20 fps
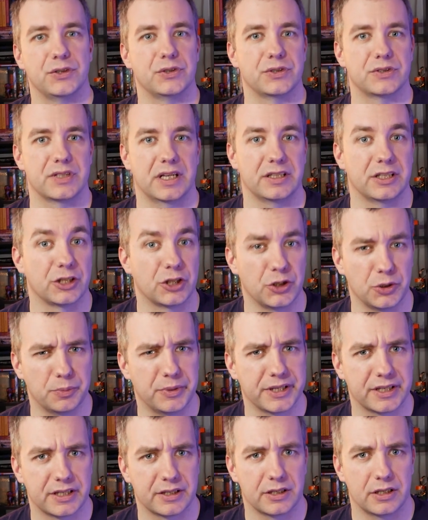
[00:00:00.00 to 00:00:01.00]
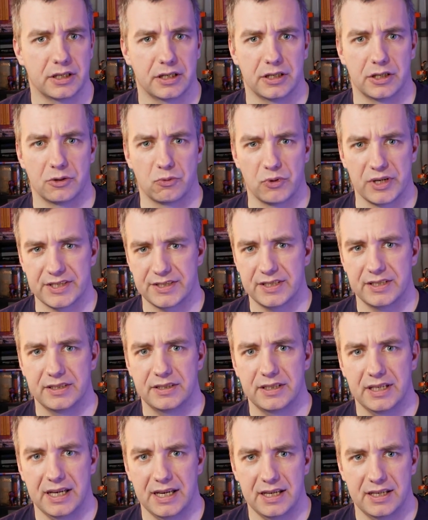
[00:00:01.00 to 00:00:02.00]
used Anycubic uh,
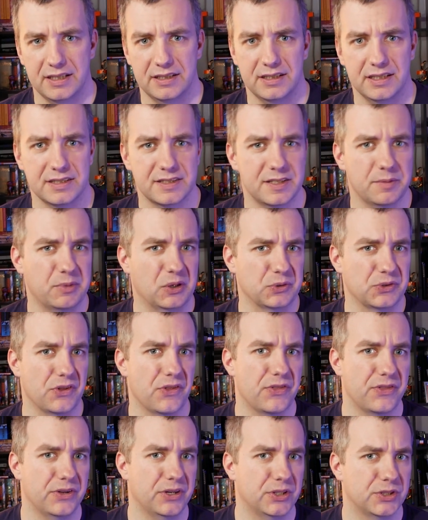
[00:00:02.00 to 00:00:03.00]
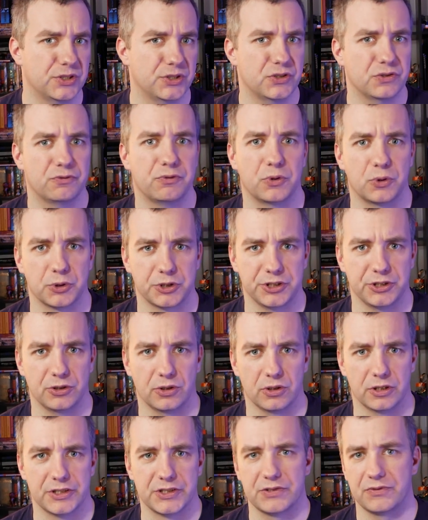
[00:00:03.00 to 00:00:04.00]
resin, and that's about thirty to forty
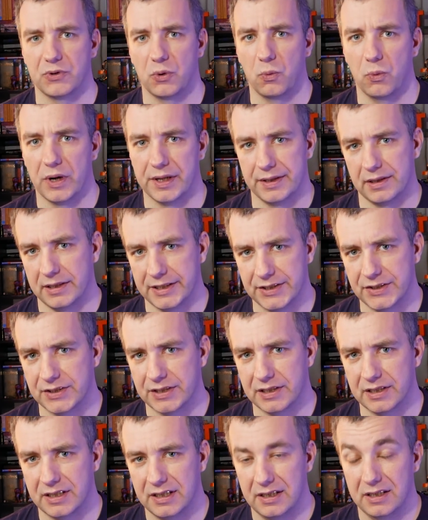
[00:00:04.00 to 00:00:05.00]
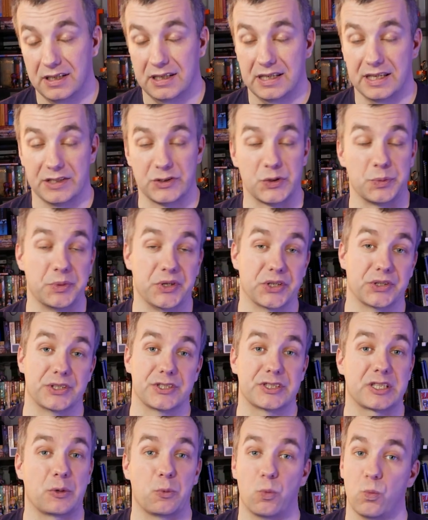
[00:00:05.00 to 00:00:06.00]
dollars for one liter. And to be
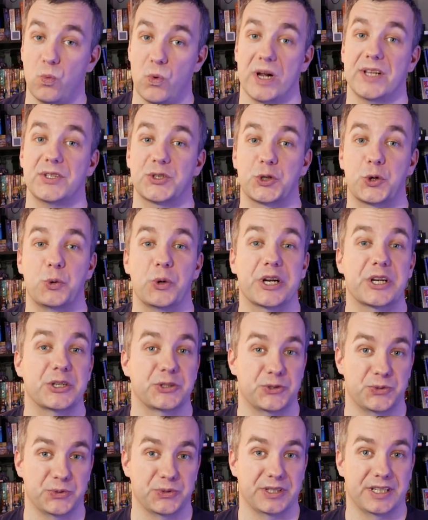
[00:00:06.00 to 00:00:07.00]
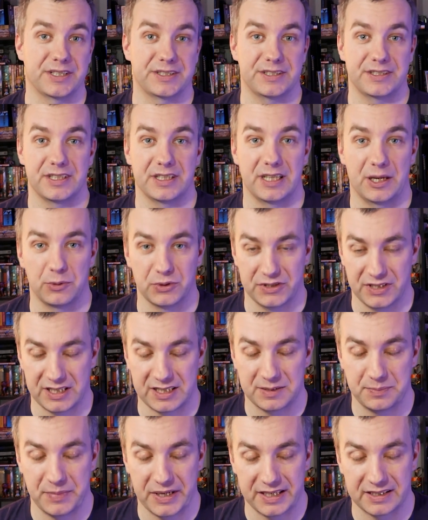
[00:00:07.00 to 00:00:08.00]
honest, I went quicker through that than I was
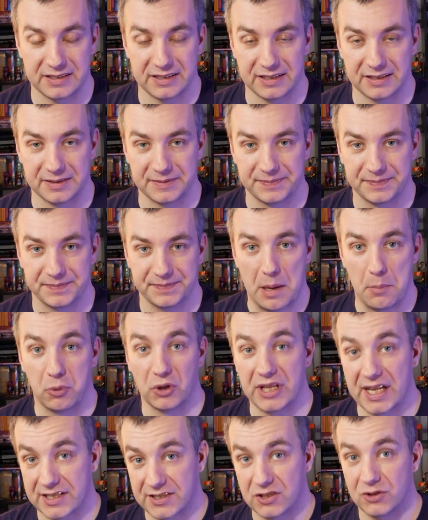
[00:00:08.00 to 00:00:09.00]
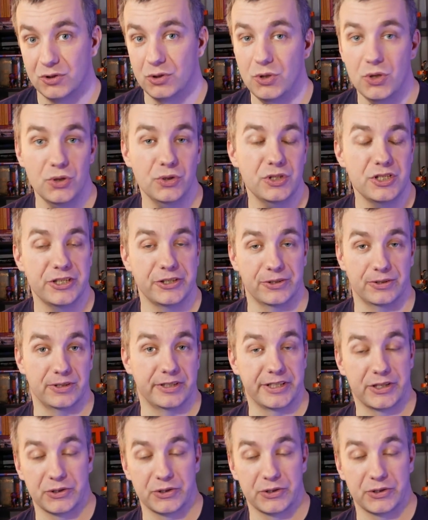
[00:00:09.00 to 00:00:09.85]
expecting. But that's not the only